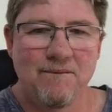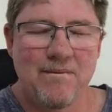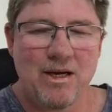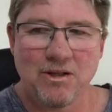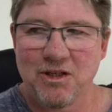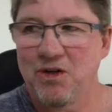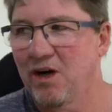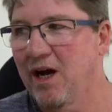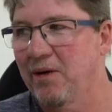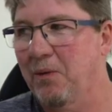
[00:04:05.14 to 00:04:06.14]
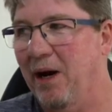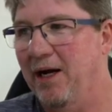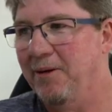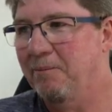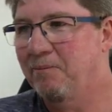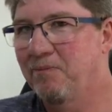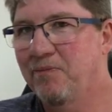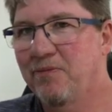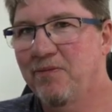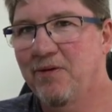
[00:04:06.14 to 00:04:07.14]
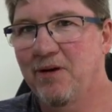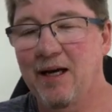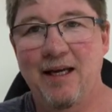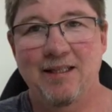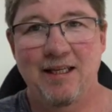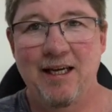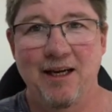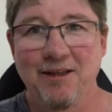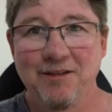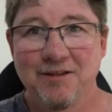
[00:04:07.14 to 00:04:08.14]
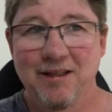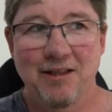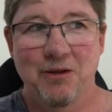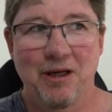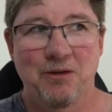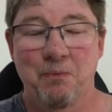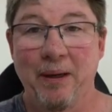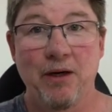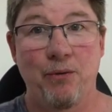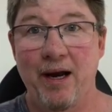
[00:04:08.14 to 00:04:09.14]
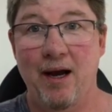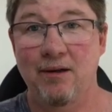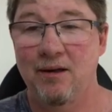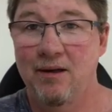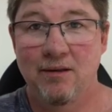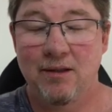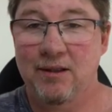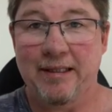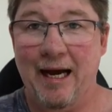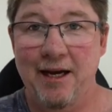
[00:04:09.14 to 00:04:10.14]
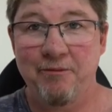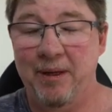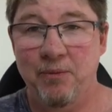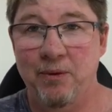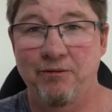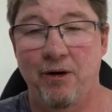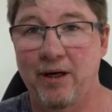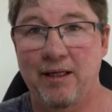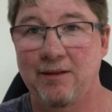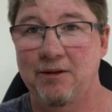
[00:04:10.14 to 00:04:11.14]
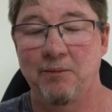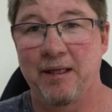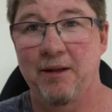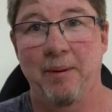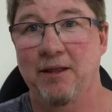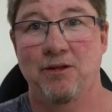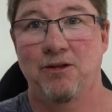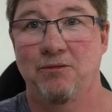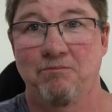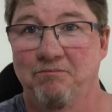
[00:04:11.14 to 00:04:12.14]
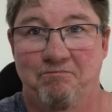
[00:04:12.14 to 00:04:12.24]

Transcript: Because it's not going away. Okay, it's here. It's been around since cavemen were fighting to be the best